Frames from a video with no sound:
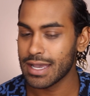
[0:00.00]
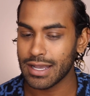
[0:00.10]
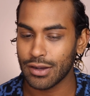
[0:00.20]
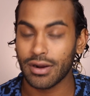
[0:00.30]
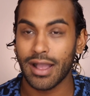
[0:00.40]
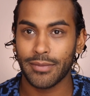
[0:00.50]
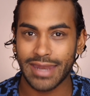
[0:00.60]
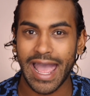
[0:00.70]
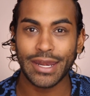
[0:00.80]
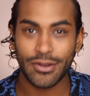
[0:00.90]
Or, I
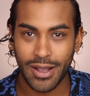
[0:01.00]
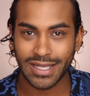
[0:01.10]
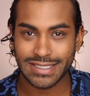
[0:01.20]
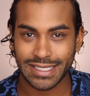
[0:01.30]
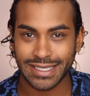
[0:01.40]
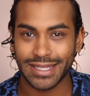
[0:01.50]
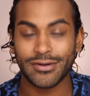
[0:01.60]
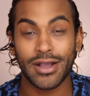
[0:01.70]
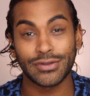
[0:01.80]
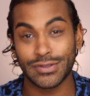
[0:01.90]
mean, I know how I say it. I don't
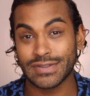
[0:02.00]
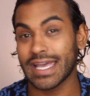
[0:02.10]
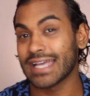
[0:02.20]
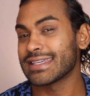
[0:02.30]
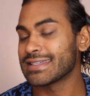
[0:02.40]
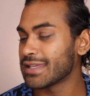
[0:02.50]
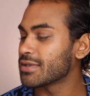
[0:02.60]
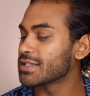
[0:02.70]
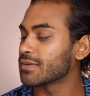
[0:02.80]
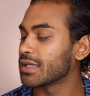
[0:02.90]
know how you say it. I say
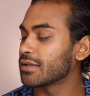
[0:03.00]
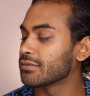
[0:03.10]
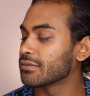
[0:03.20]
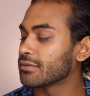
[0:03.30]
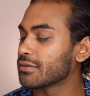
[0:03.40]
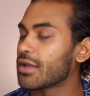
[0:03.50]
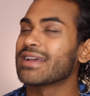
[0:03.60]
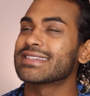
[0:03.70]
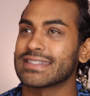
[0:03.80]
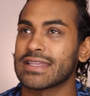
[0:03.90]
semi-sweet. No,
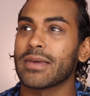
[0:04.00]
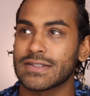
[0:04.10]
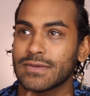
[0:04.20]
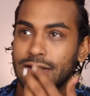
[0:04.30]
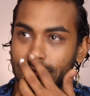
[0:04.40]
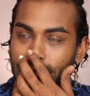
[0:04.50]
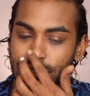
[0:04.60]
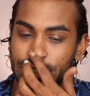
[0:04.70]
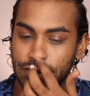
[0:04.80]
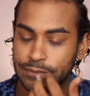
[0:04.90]
I say semi-sweet, for
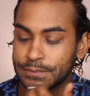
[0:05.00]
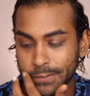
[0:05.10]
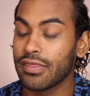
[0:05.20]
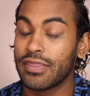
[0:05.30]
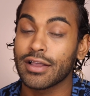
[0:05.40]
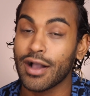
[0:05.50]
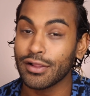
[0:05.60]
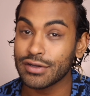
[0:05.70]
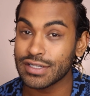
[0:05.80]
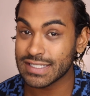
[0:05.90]
sure. The
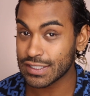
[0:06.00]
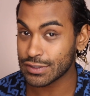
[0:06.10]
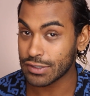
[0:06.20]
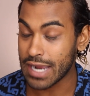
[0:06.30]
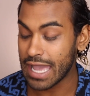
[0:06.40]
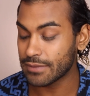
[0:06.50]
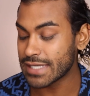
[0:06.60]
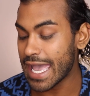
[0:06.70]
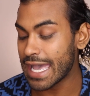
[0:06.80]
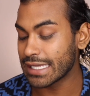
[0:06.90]
color is
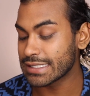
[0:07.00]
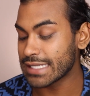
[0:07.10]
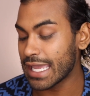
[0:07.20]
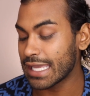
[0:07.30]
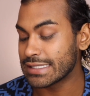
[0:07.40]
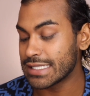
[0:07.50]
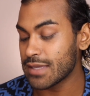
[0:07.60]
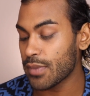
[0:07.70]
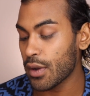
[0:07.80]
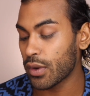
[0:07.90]
described as a
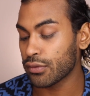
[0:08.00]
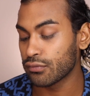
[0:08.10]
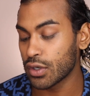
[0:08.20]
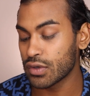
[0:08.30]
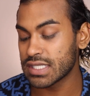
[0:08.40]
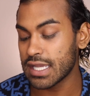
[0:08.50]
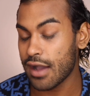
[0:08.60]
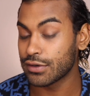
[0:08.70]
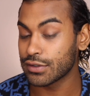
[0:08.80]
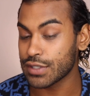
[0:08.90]
deep with rosy
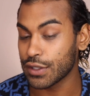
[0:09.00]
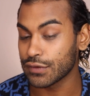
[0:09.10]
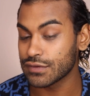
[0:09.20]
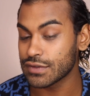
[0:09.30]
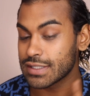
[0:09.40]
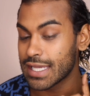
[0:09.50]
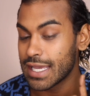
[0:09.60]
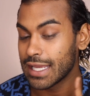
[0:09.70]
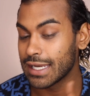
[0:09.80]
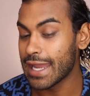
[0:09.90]
undertones.
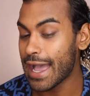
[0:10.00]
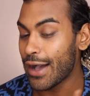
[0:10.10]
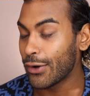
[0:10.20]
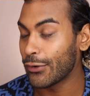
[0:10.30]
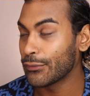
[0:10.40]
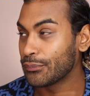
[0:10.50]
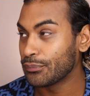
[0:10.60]
Now,